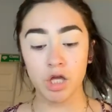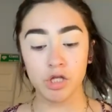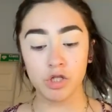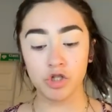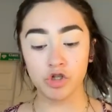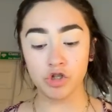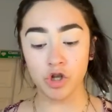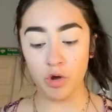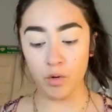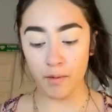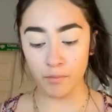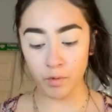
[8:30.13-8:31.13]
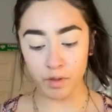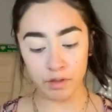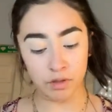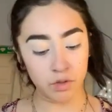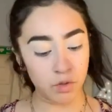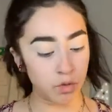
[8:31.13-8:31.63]
So I'm going
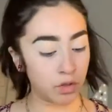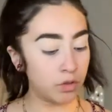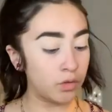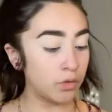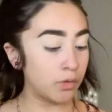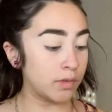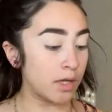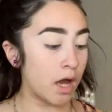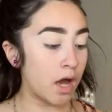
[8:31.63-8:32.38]
to use